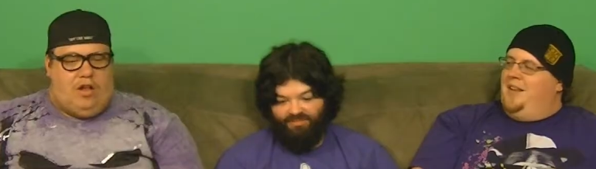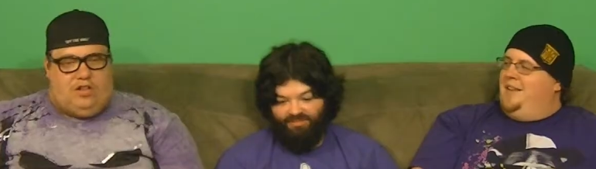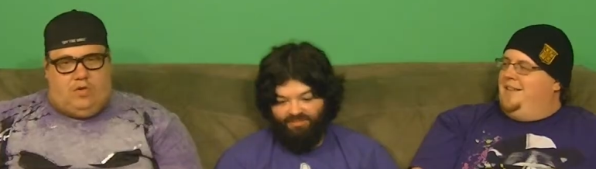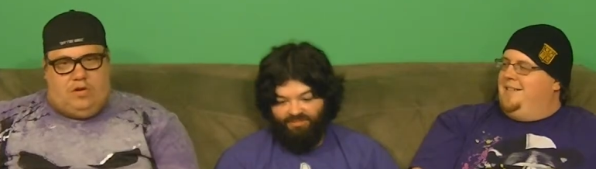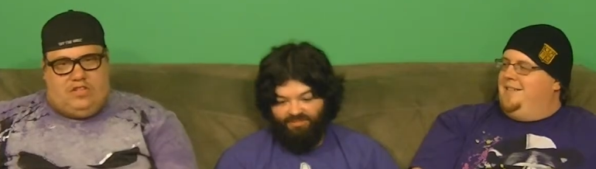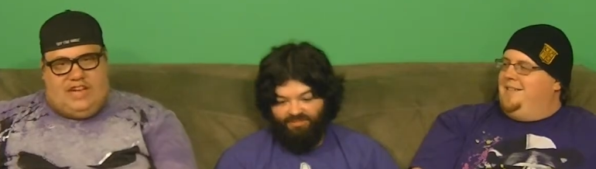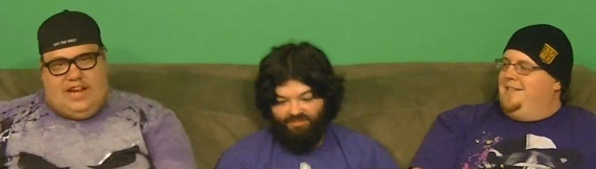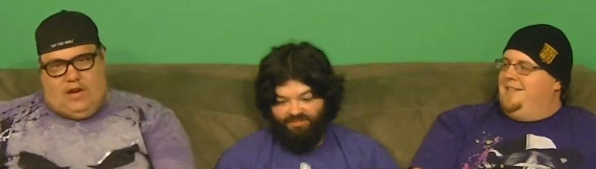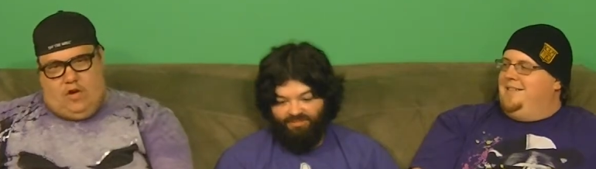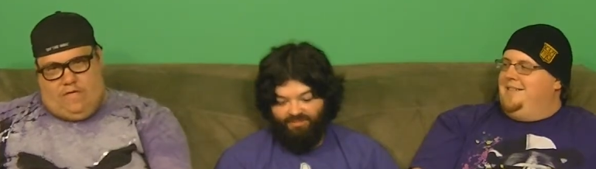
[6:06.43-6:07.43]
Speaker 1: Ultor has
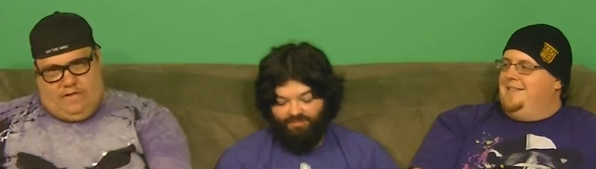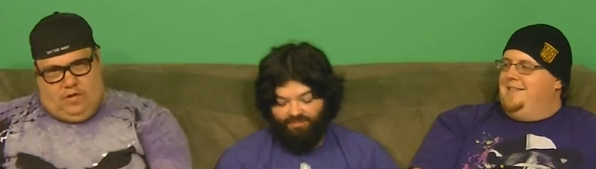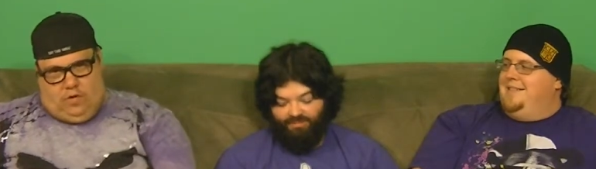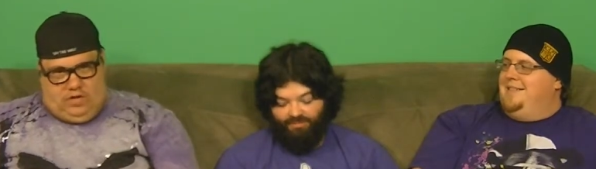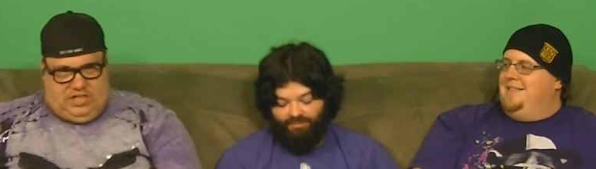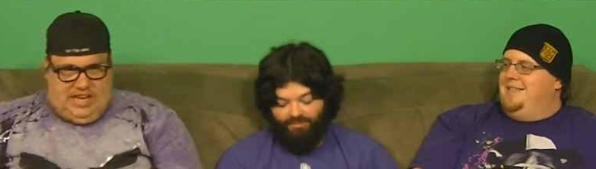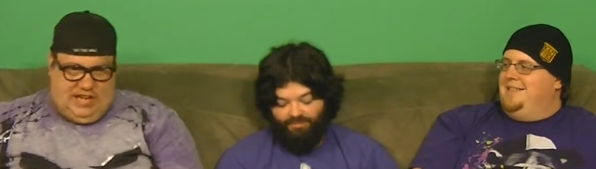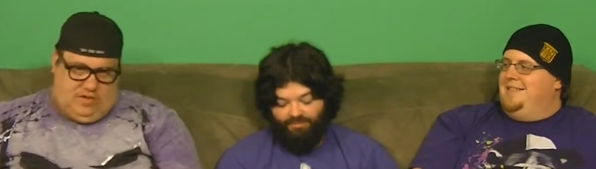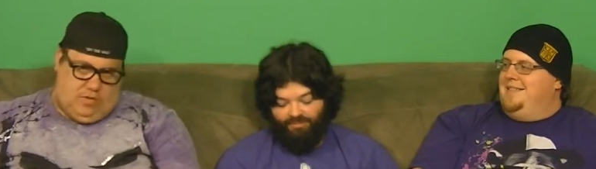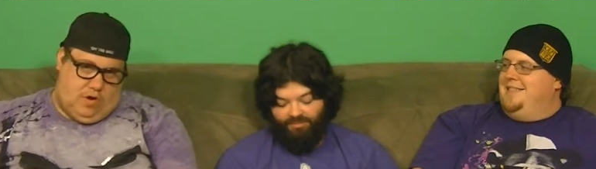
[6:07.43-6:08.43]
taken over the whole
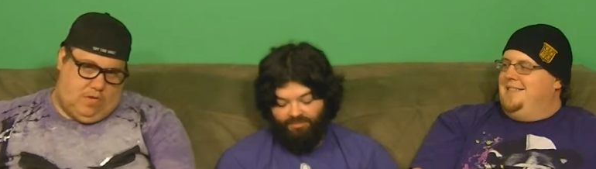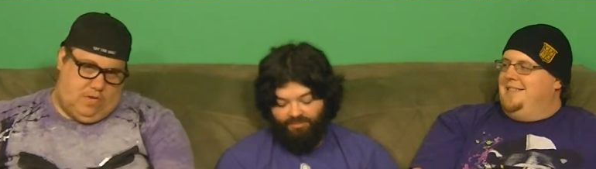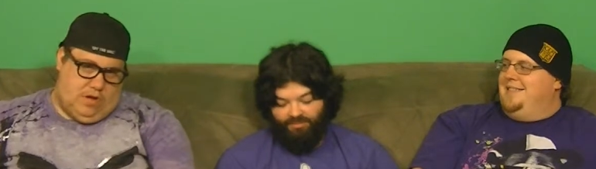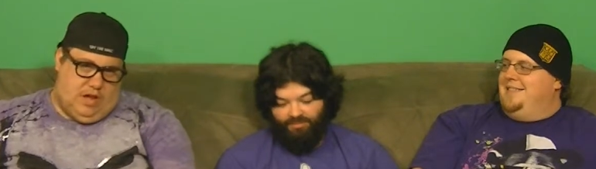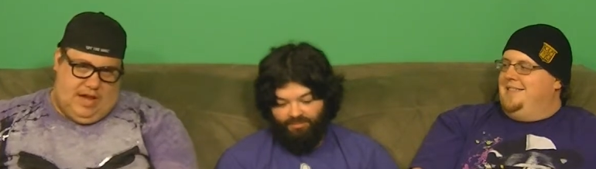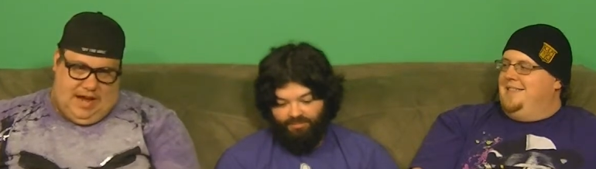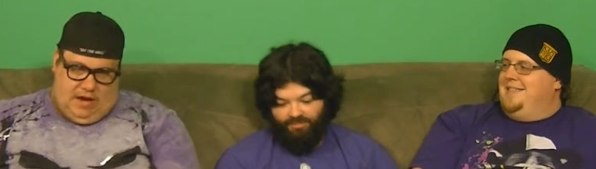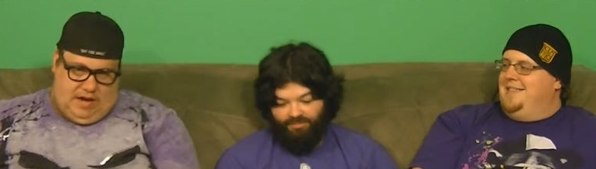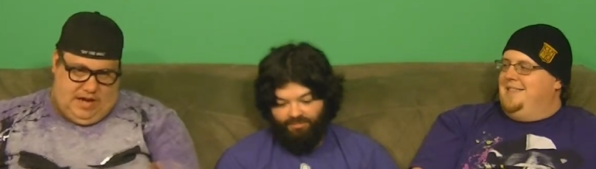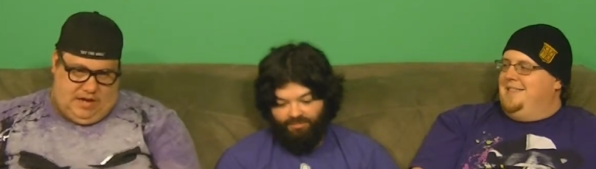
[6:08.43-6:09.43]
Saints Row
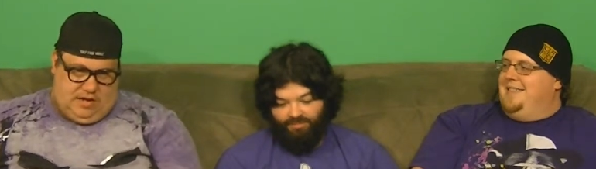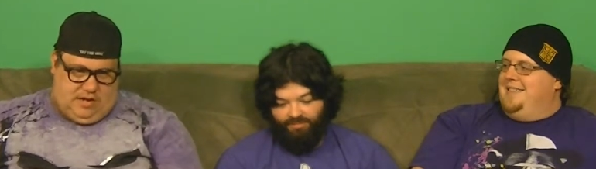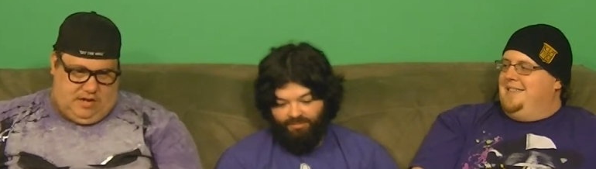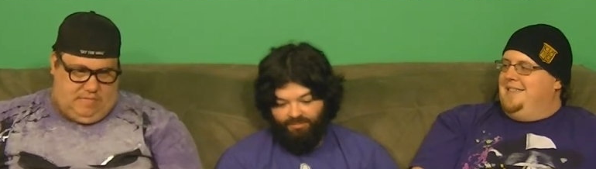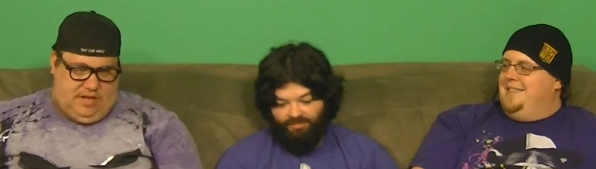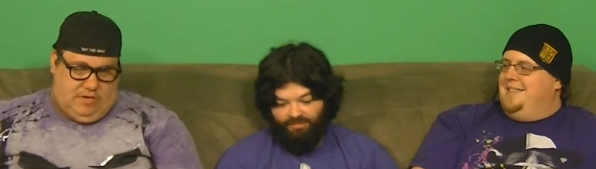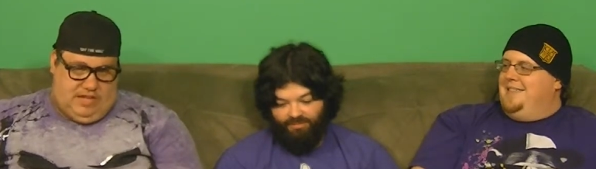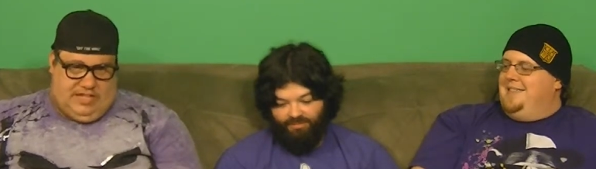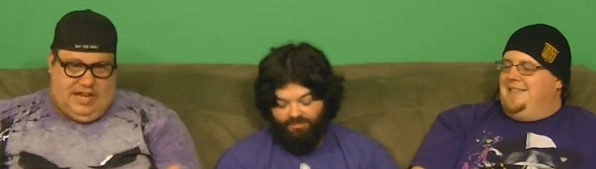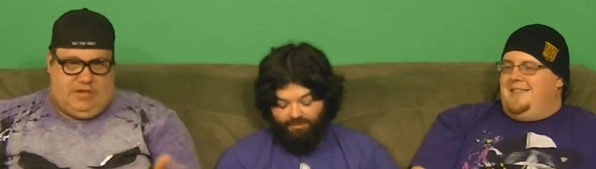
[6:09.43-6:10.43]
area, um,
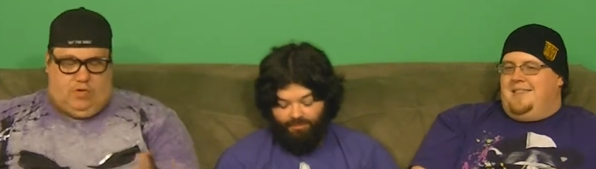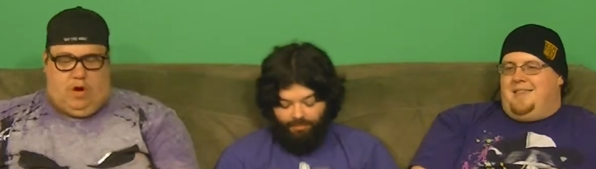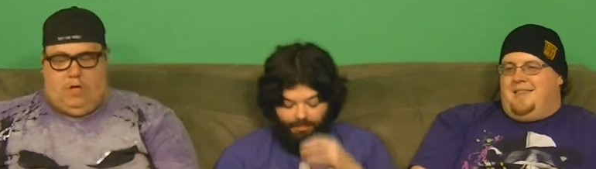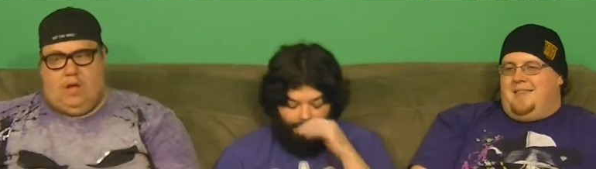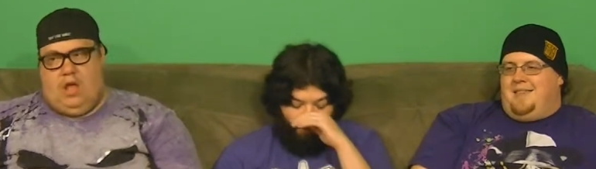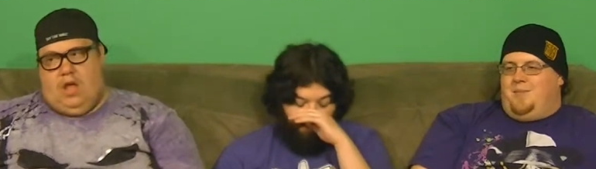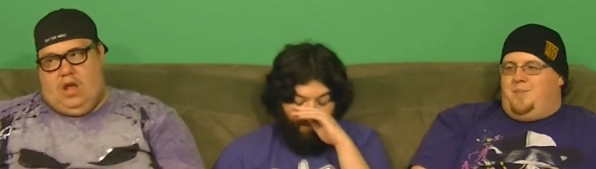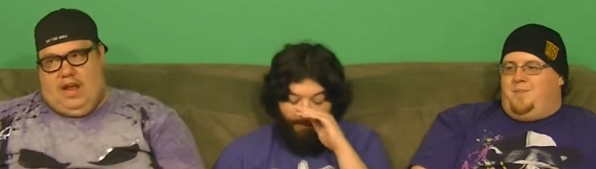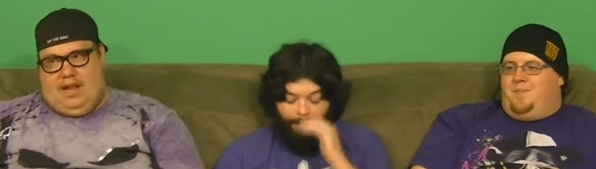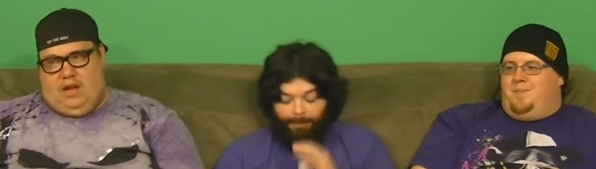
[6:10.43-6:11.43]
literally Saints Row,
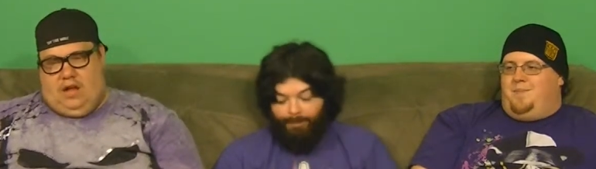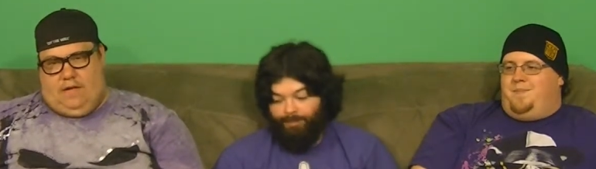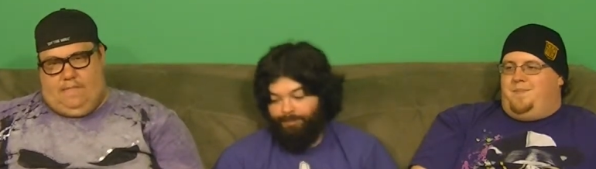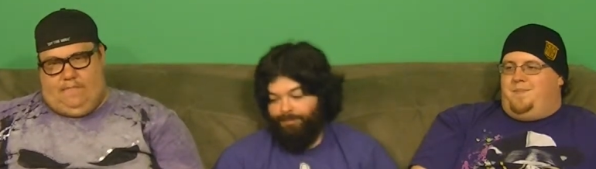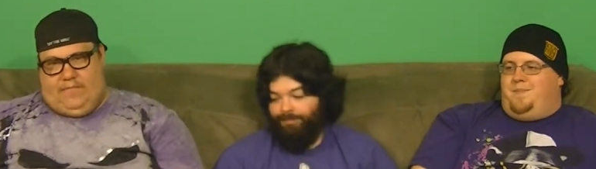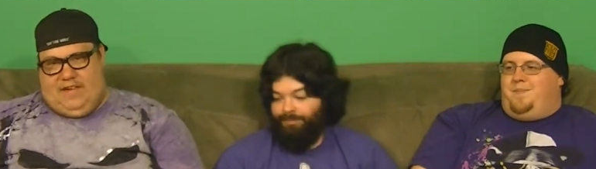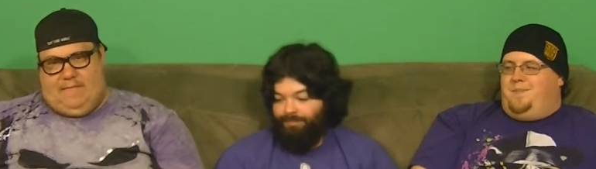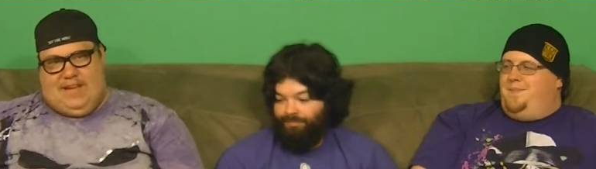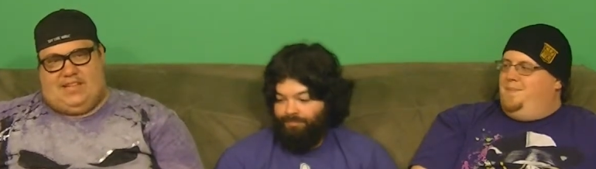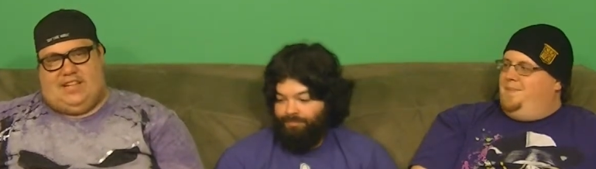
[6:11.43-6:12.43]
and um,
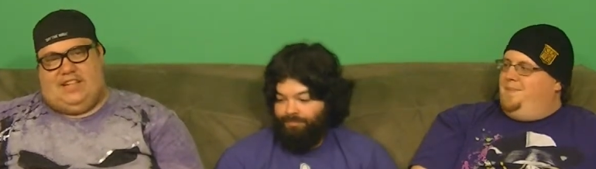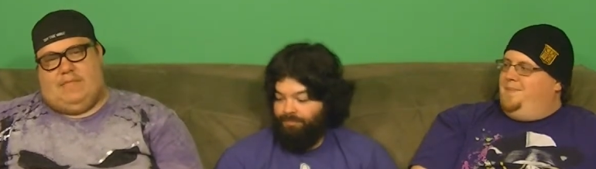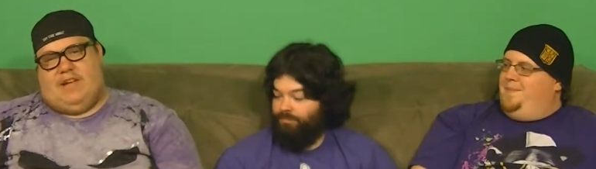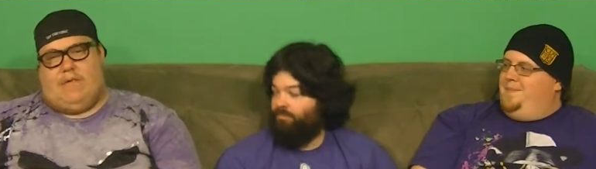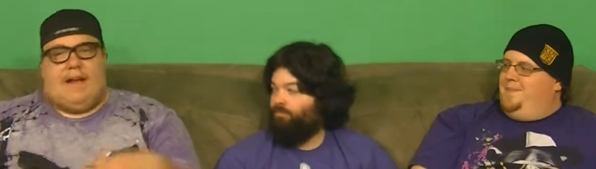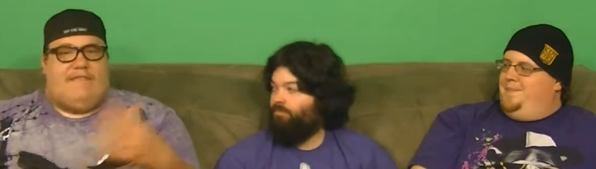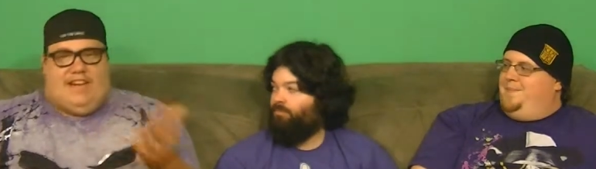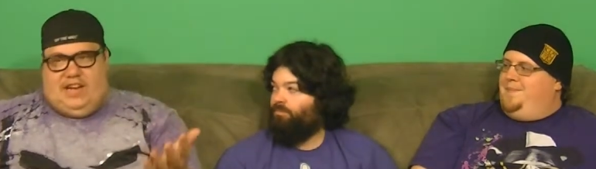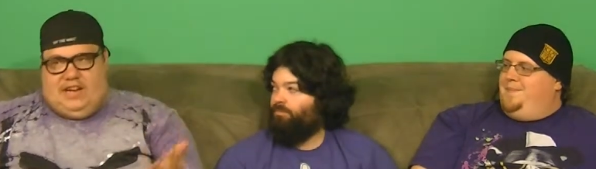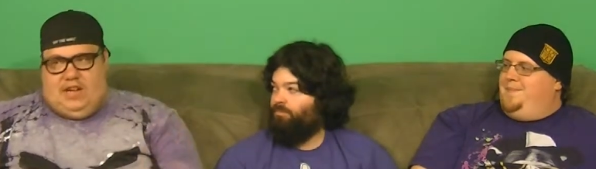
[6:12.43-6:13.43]
they've basically been
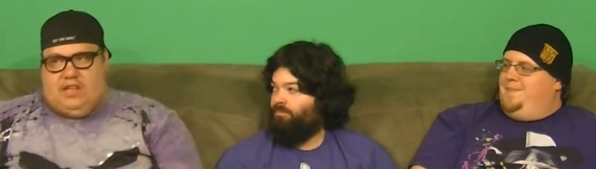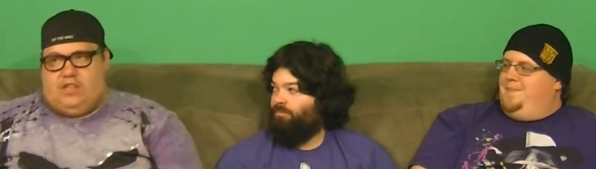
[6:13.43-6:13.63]
renovating.